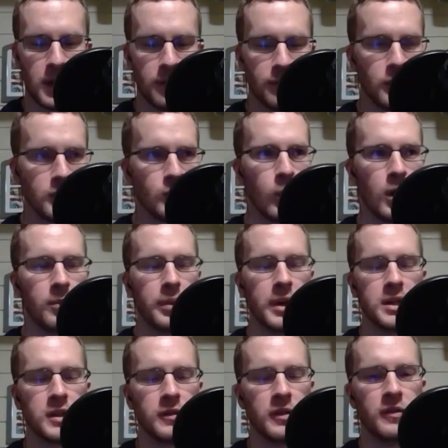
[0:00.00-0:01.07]
if there's one
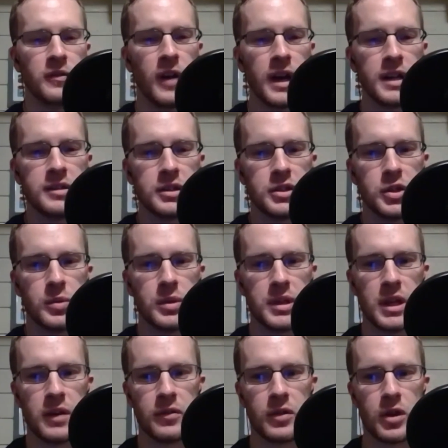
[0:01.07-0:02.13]
piece of advice that you
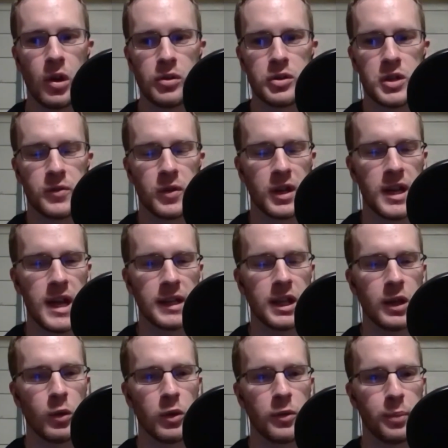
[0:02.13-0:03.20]
would give coaches for
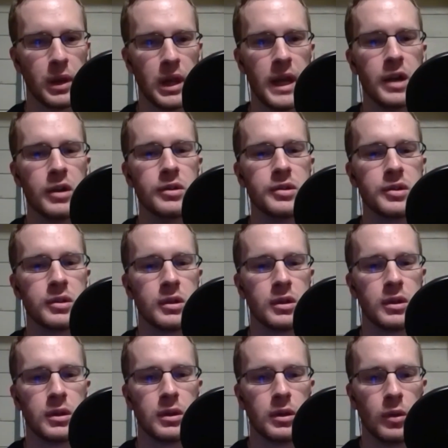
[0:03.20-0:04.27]
connecting with players
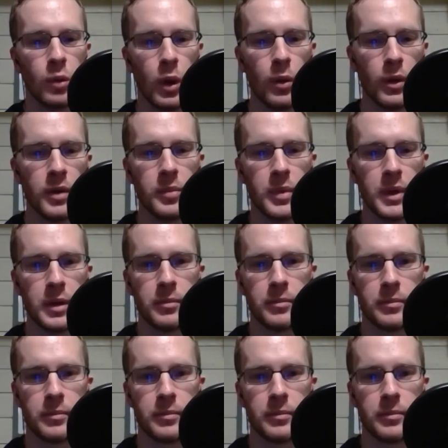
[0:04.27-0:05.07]
what would it be?